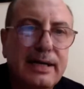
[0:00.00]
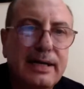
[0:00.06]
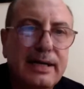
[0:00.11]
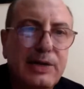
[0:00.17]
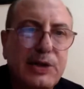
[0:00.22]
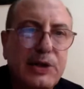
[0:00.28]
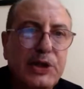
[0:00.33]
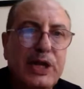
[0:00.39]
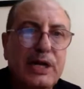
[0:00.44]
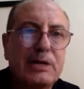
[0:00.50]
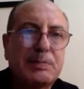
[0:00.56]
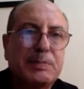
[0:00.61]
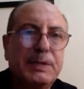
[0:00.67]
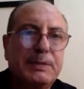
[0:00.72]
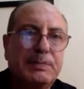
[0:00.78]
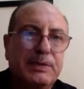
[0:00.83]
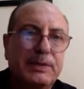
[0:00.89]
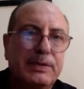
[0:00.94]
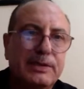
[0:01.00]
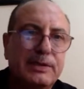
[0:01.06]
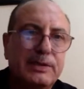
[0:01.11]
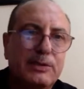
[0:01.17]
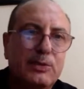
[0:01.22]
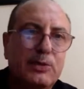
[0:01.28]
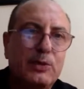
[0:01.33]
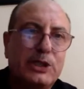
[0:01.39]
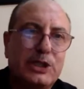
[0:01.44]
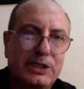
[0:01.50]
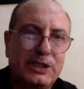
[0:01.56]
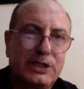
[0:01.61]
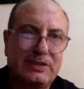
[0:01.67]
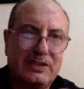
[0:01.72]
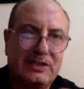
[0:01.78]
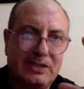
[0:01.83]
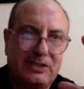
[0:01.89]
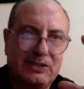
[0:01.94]
young people, which
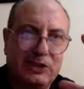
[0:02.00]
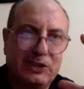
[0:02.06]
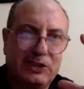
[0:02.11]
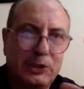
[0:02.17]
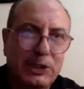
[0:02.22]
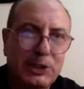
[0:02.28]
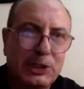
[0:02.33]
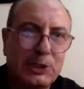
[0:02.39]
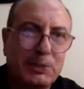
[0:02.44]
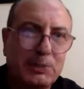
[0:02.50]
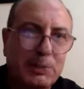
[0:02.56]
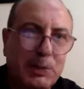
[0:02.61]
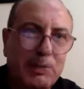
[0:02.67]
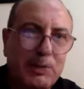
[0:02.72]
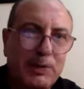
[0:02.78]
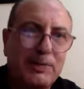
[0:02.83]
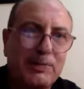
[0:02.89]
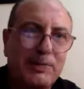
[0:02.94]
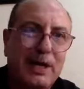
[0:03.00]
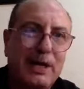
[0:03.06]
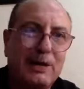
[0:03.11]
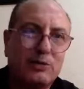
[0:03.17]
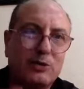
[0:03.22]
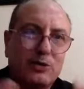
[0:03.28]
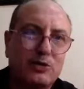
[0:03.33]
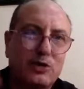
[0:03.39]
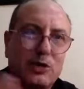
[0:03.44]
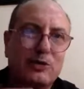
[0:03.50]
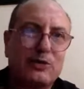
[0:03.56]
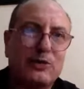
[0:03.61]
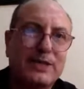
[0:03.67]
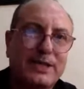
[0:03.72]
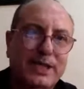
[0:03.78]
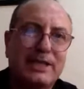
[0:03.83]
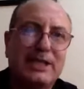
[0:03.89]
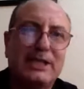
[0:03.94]
is a security problem, how to solve
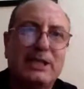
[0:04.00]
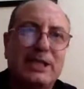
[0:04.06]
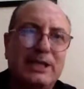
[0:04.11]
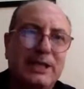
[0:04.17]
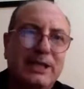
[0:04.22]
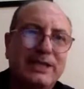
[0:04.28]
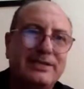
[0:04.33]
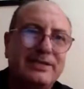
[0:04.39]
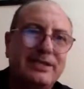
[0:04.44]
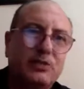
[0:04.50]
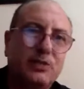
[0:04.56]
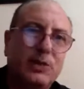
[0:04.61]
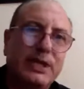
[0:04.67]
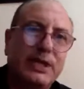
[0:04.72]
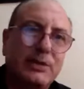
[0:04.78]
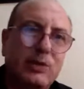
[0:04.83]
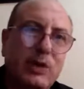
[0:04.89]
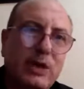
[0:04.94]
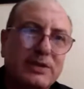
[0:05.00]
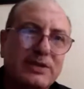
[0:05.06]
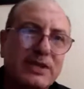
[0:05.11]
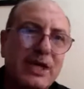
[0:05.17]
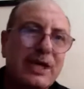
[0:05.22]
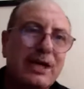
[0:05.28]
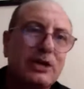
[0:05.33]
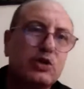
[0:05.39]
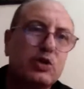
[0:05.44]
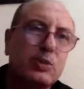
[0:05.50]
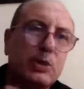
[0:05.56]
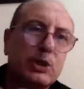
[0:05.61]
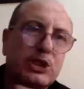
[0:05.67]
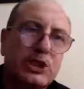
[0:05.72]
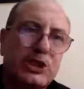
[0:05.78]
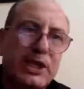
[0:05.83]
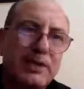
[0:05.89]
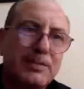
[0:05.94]
it, then the easiest way was to
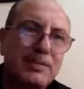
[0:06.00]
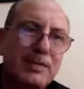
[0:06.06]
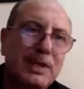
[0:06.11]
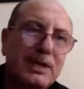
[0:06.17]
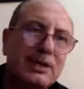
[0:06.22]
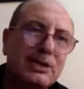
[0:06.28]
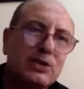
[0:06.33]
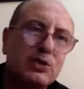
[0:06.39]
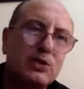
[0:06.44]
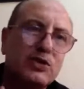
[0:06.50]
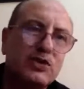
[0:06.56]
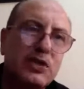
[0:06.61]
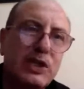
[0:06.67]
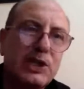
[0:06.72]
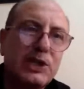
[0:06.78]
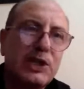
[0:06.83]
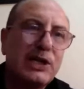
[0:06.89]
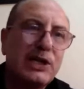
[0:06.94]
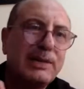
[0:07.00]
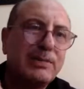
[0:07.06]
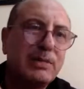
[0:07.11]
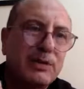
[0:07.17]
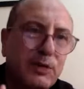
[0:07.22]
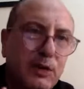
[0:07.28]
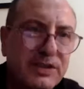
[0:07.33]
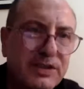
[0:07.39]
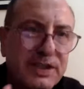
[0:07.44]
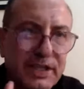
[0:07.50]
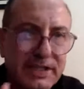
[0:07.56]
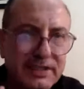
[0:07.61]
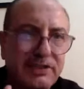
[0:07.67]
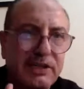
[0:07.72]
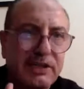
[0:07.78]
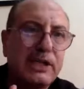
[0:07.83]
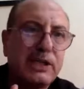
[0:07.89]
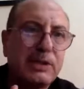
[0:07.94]
push them to sell their labor force in the
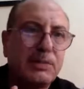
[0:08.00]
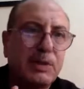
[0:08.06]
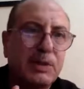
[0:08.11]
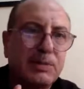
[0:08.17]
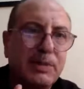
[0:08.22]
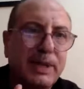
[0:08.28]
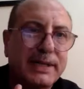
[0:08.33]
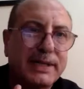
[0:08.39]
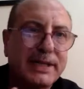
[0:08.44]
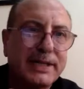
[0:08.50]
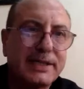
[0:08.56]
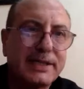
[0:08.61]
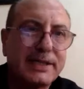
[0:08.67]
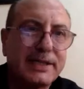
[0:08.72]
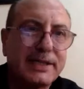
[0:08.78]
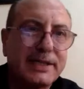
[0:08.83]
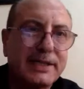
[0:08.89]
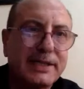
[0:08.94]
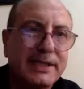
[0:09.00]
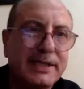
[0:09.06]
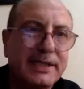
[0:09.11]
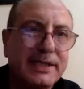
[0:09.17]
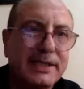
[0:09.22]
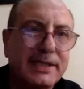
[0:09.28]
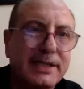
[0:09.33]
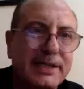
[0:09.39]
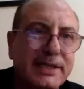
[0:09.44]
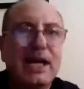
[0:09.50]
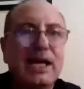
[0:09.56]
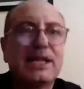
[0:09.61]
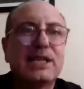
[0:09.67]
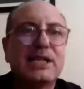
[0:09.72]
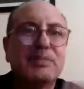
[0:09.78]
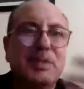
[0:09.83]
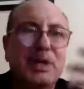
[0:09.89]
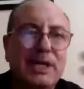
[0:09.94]
Israeli labor market,
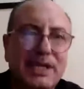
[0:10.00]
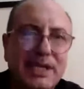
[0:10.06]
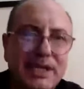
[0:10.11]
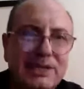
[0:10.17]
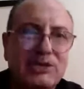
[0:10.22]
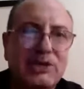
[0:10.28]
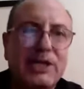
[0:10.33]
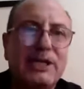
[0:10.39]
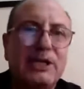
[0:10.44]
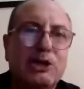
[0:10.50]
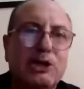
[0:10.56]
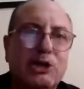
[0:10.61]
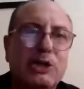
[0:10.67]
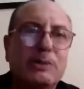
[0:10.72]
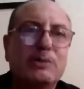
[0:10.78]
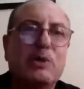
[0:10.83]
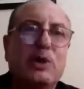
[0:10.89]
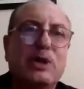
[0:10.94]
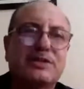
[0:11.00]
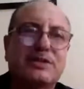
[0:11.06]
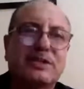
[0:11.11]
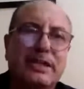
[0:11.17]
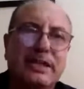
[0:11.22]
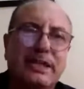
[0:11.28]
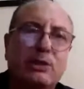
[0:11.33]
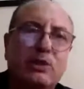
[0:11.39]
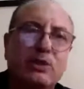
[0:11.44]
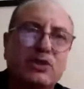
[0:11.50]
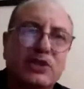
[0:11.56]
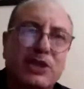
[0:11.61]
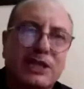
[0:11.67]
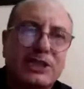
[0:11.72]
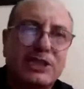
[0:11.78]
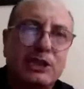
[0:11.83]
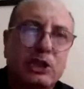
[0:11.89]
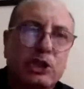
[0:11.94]
and the Israeli economy was a
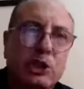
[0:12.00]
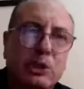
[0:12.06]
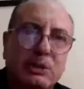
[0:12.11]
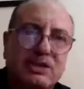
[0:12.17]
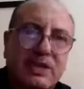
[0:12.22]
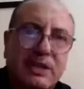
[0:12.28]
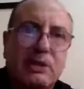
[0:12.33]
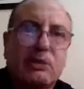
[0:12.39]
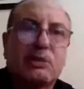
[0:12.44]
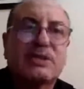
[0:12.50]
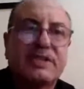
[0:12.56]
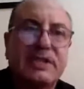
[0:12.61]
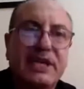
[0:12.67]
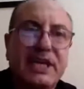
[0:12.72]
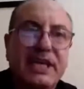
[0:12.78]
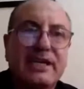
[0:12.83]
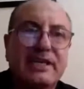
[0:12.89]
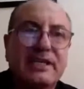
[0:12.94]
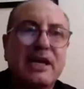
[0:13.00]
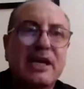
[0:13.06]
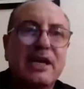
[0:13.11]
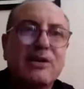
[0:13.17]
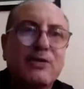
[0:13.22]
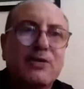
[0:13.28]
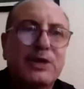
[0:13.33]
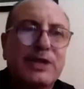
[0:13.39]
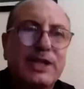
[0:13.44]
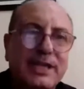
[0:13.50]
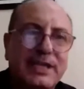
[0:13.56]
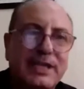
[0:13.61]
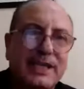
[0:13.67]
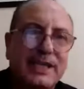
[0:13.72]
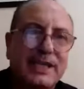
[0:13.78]
construction economy. So there was a need for that